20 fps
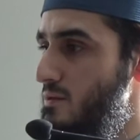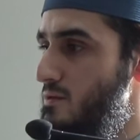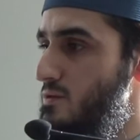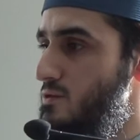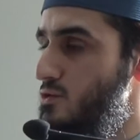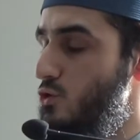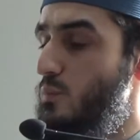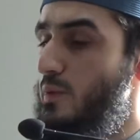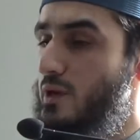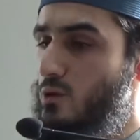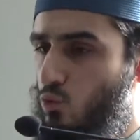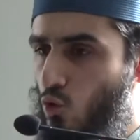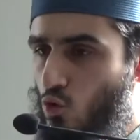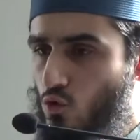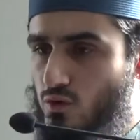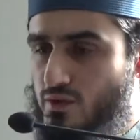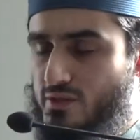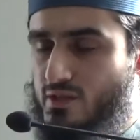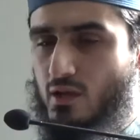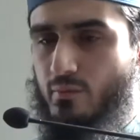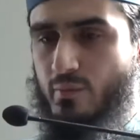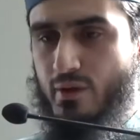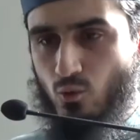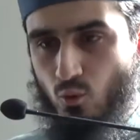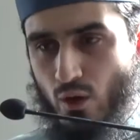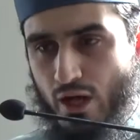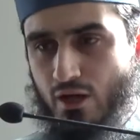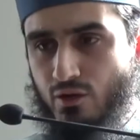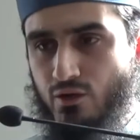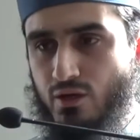So be warned and be
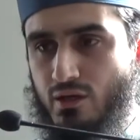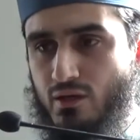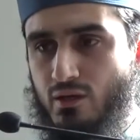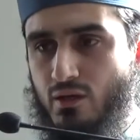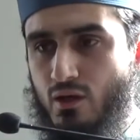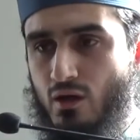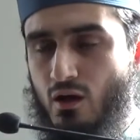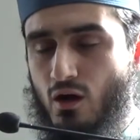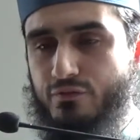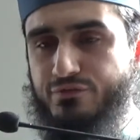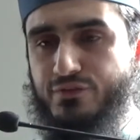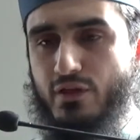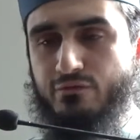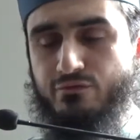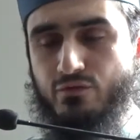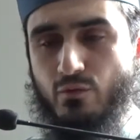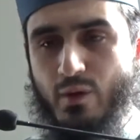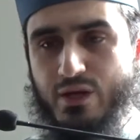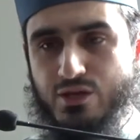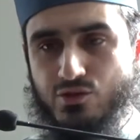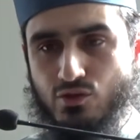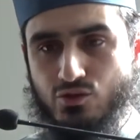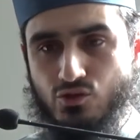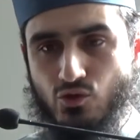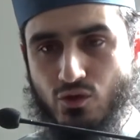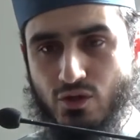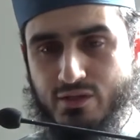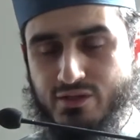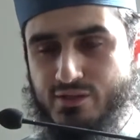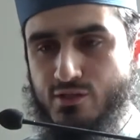wary of the information you
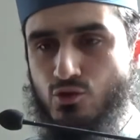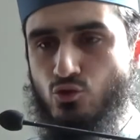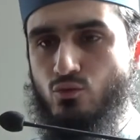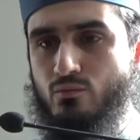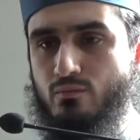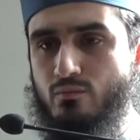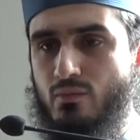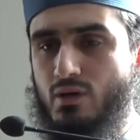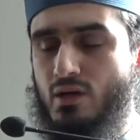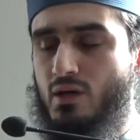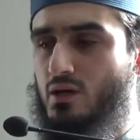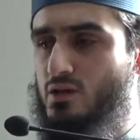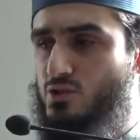consume.